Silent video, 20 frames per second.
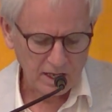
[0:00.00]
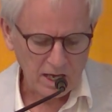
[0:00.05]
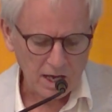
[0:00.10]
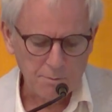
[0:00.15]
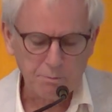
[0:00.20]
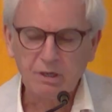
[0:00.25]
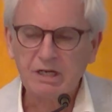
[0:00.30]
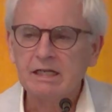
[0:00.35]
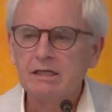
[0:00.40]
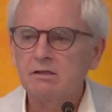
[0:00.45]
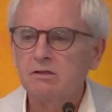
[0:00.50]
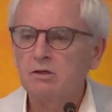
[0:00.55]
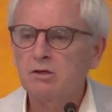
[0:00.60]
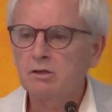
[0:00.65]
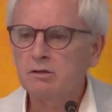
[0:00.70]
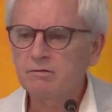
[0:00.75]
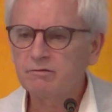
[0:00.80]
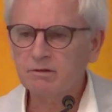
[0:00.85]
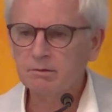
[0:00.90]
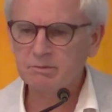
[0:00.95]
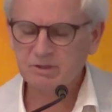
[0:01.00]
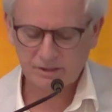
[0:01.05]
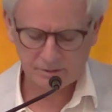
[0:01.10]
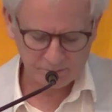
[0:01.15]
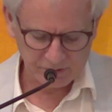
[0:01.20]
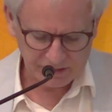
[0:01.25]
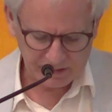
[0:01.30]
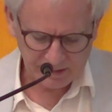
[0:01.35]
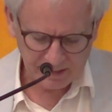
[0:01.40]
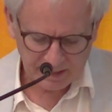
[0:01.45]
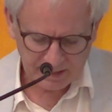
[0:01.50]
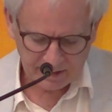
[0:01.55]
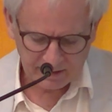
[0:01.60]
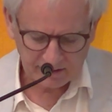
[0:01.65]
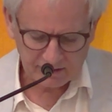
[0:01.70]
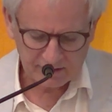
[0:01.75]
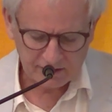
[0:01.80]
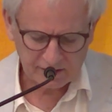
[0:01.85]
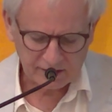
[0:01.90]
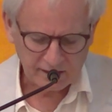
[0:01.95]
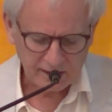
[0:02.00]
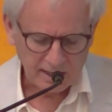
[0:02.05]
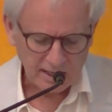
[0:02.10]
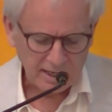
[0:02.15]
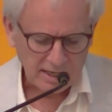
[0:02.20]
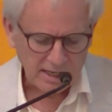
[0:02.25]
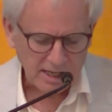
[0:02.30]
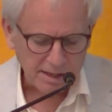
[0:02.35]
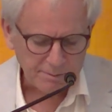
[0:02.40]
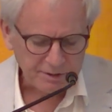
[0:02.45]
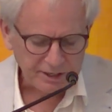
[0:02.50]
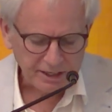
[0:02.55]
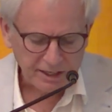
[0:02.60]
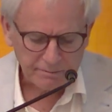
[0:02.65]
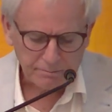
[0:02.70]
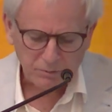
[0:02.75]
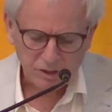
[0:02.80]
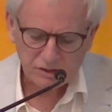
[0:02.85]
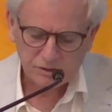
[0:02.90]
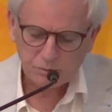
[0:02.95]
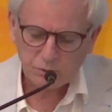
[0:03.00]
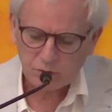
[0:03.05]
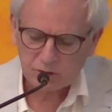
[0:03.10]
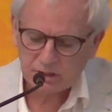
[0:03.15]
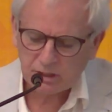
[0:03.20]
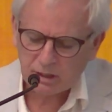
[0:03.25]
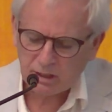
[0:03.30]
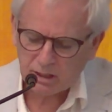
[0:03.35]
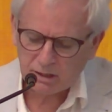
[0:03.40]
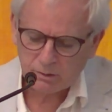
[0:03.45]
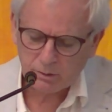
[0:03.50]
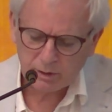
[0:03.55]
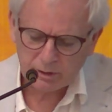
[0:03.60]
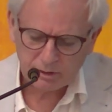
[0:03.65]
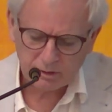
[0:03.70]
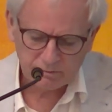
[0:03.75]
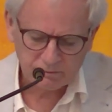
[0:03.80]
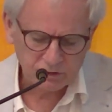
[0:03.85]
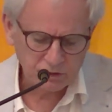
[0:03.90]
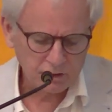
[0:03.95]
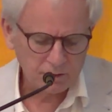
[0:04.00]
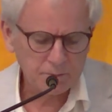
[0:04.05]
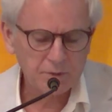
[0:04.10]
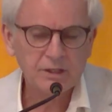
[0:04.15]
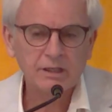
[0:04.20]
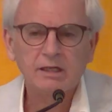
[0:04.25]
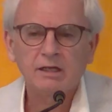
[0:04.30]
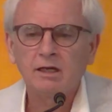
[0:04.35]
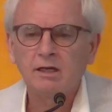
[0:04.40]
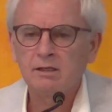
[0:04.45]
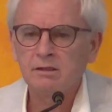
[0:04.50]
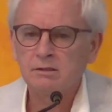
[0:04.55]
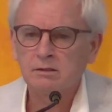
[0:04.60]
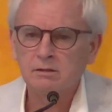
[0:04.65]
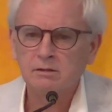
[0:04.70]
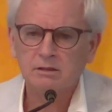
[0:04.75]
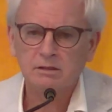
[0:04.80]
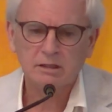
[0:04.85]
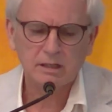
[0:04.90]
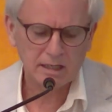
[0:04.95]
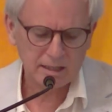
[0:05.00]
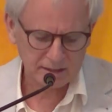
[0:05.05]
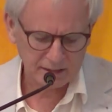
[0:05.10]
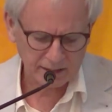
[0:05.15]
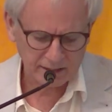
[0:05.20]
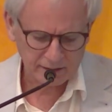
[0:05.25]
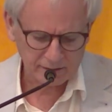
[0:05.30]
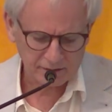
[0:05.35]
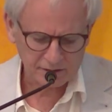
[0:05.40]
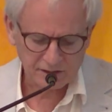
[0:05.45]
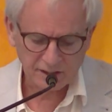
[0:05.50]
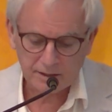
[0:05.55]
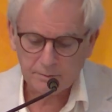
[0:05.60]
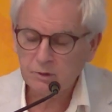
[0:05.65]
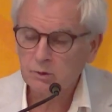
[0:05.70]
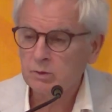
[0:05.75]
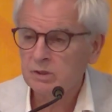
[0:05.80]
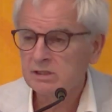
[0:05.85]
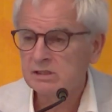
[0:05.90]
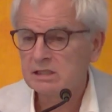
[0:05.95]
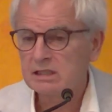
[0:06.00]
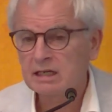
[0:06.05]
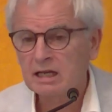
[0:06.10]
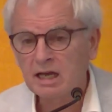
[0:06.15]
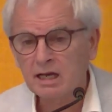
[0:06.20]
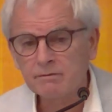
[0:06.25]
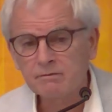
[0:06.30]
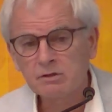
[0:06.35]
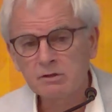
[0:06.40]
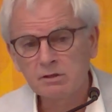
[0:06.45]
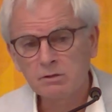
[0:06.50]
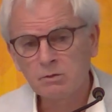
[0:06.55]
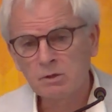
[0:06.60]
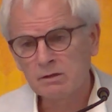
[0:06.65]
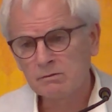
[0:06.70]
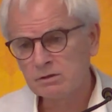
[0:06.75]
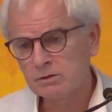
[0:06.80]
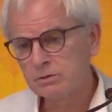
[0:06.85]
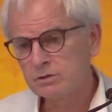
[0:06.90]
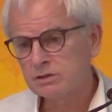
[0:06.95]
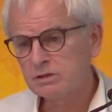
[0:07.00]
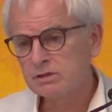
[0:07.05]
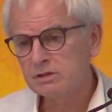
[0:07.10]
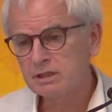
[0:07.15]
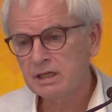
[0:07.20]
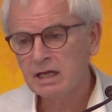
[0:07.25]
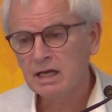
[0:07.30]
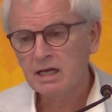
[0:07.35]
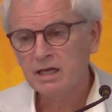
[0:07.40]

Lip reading: But he learned from his mistakes and became much more tolerant of German and other non-English immigrants, and after the Revolution,